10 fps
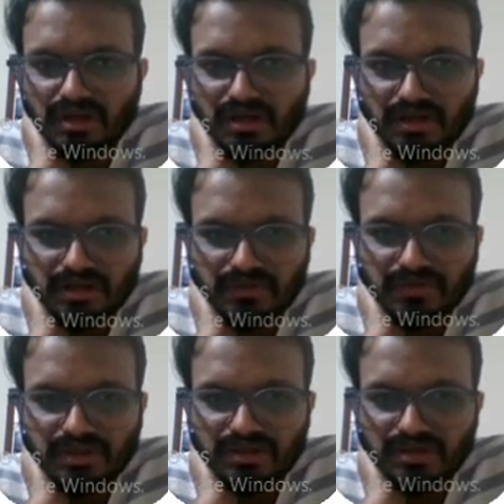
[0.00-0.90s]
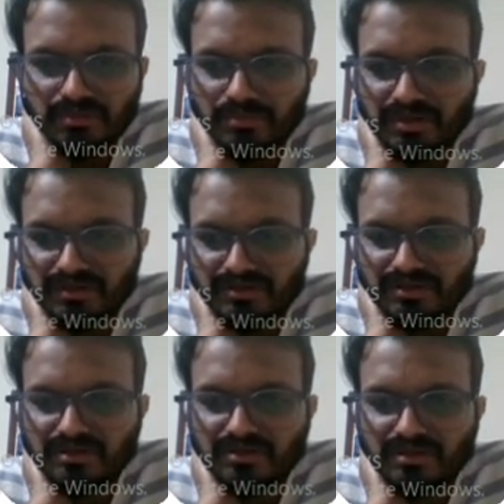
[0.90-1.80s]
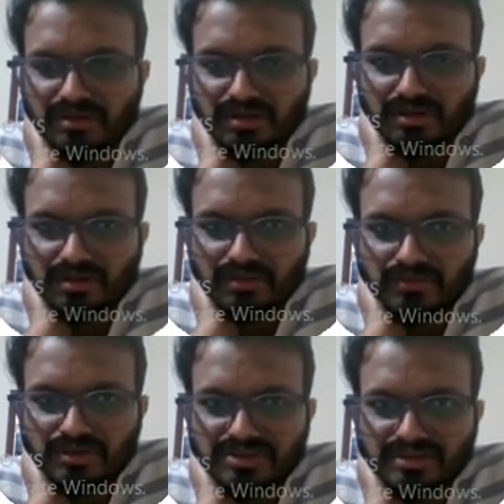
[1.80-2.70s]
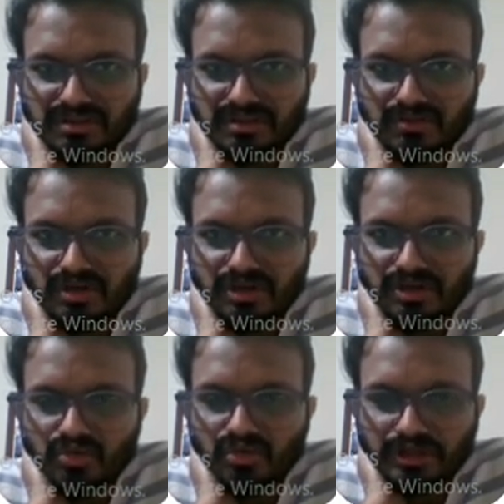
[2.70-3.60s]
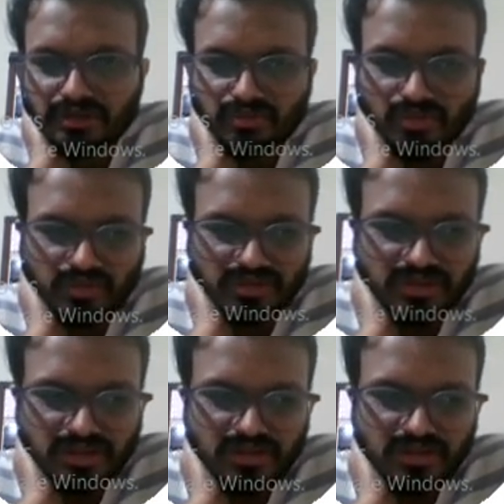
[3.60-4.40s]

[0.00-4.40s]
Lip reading: every person which wanted to live over there,